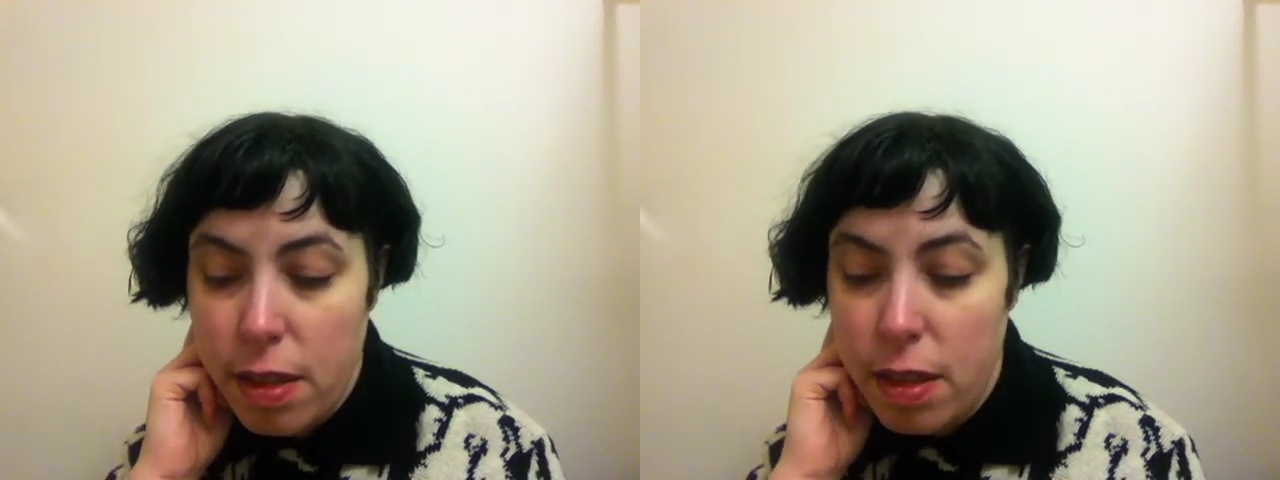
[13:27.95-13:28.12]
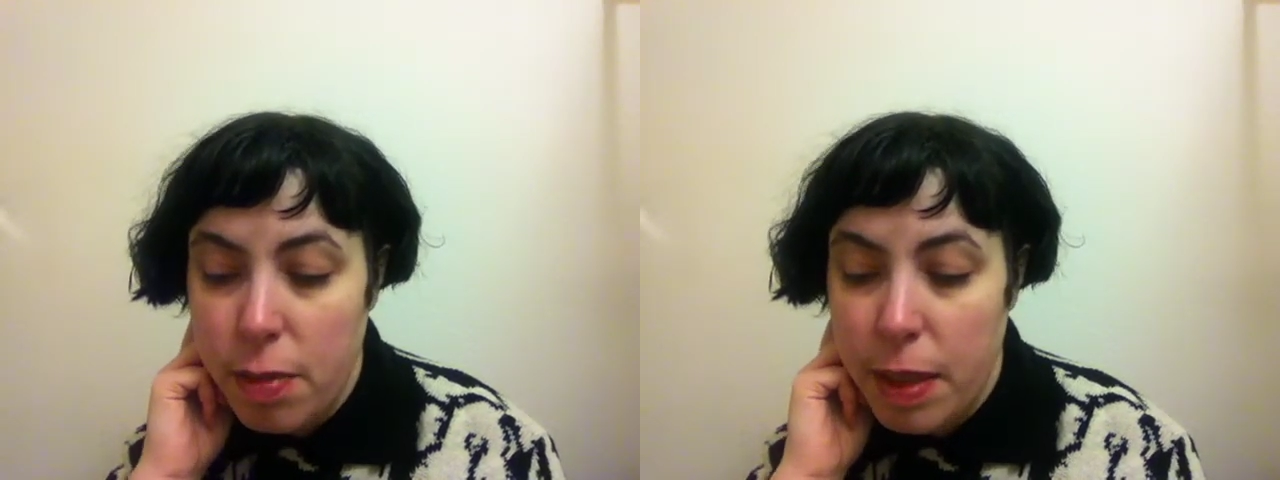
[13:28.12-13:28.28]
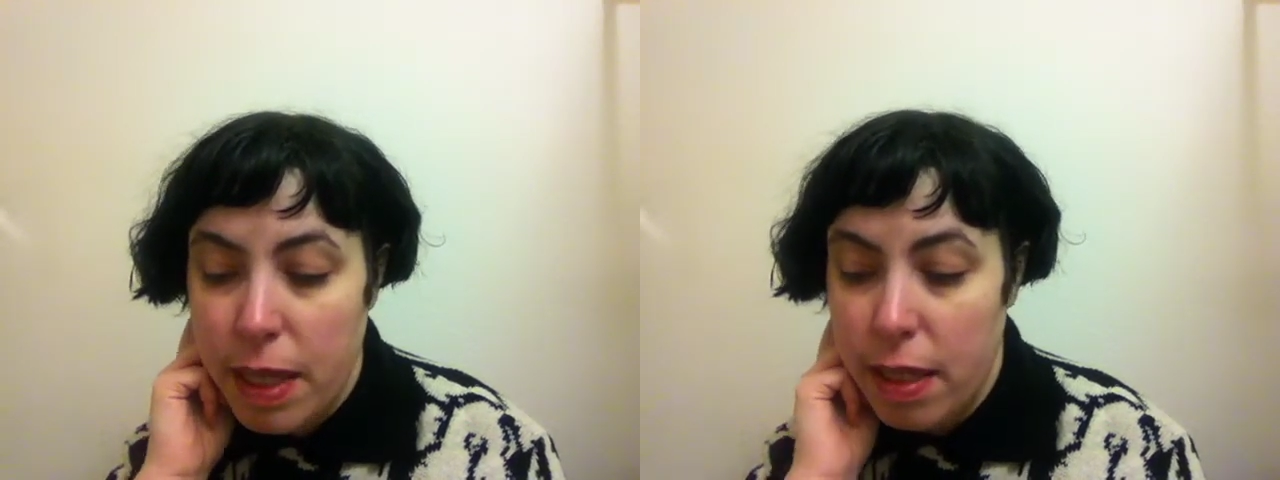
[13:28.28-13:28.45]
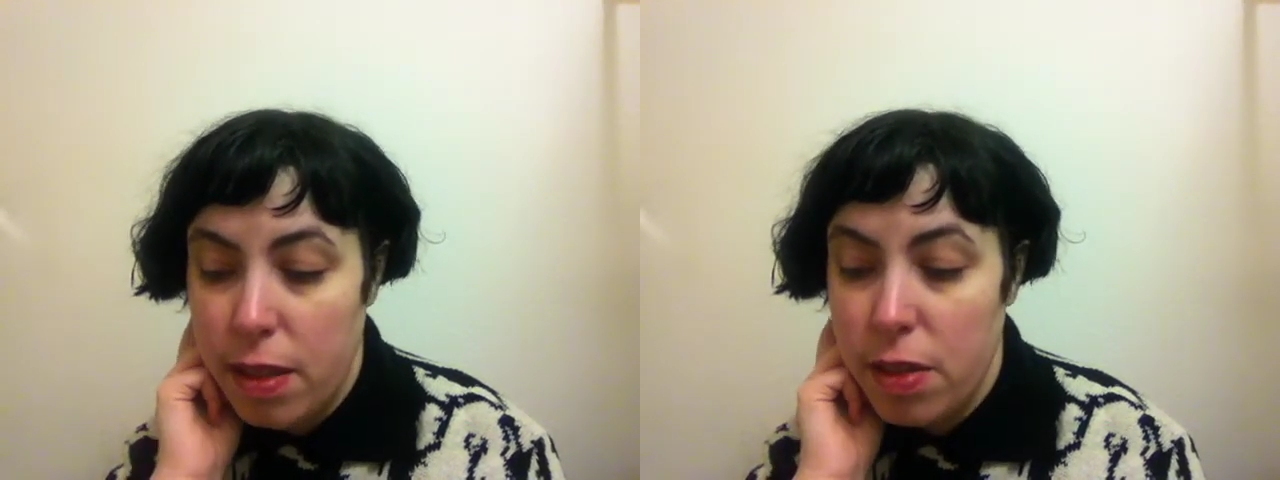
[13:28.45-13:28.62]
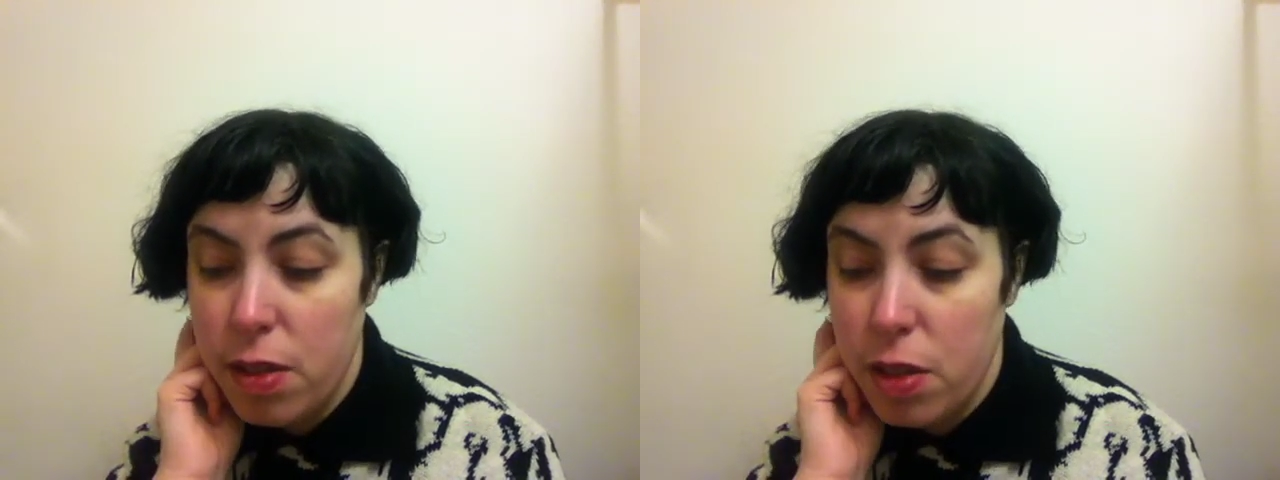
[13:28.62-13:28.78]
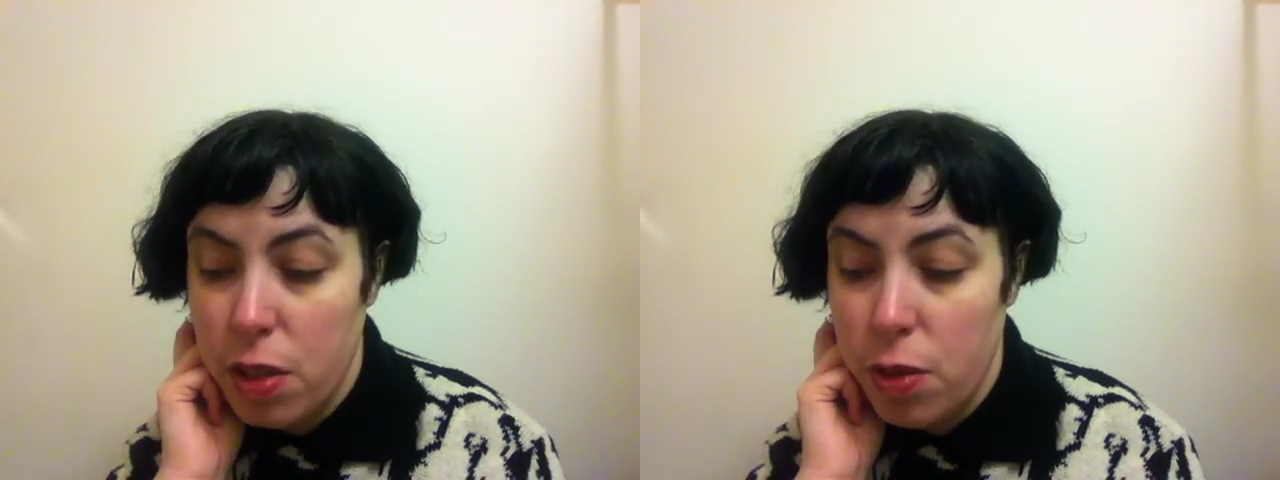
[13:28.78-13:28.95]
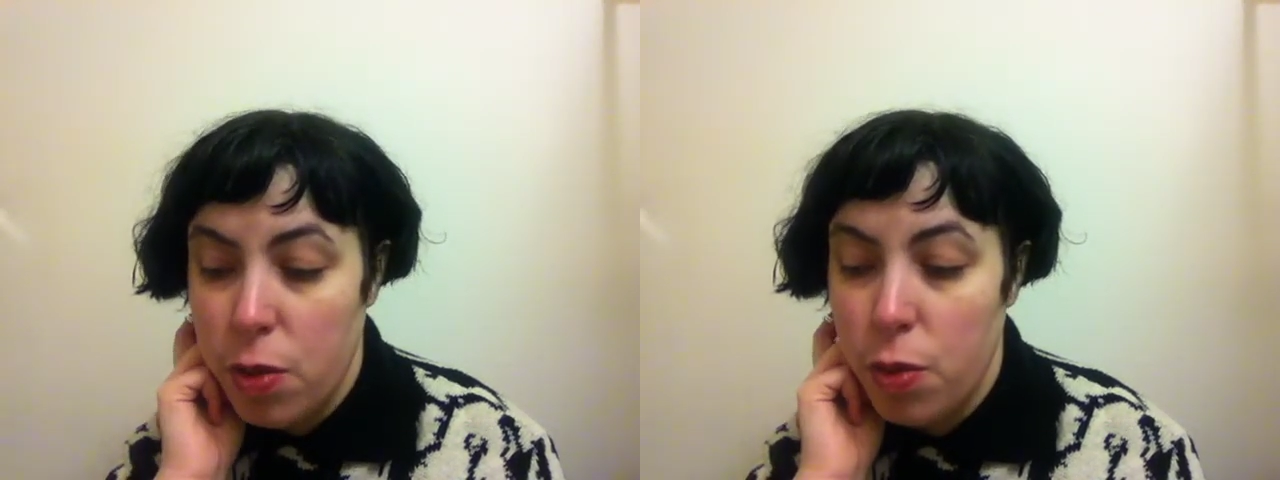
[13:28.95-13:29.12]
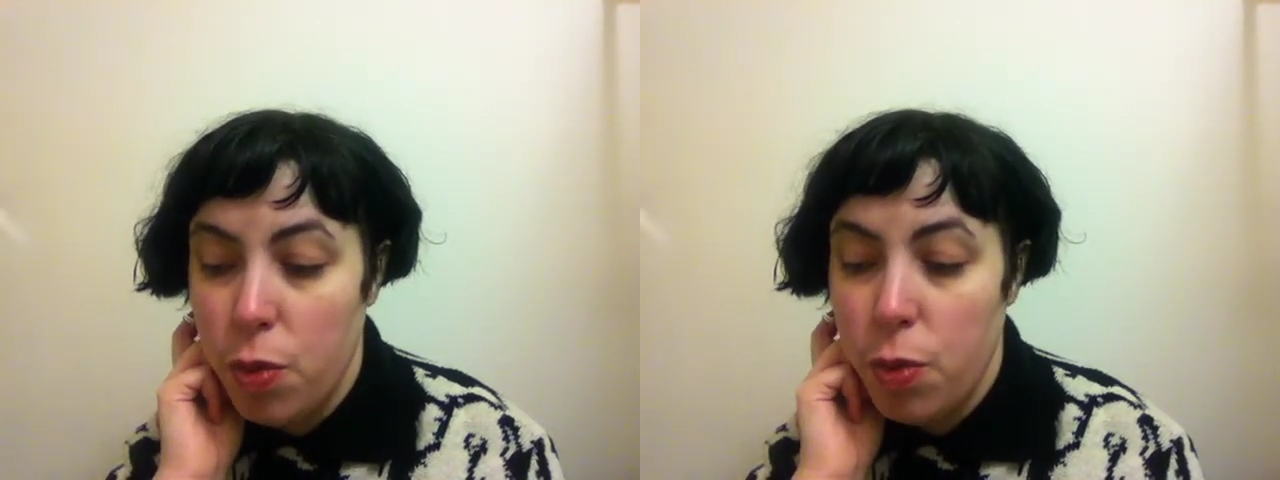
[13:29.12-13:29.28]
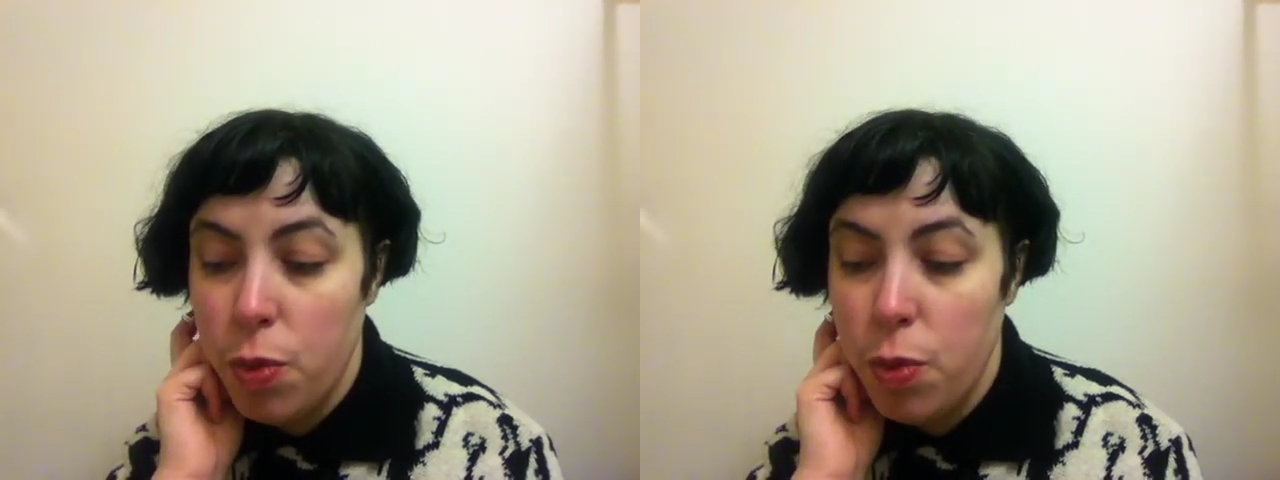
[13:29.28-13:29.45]
beings
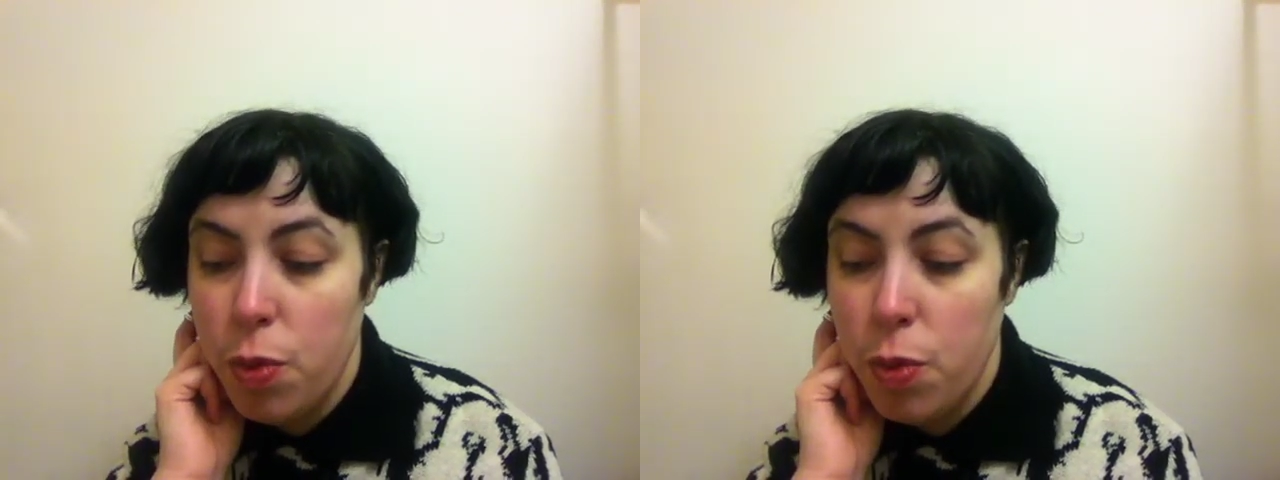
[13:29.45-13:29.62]
to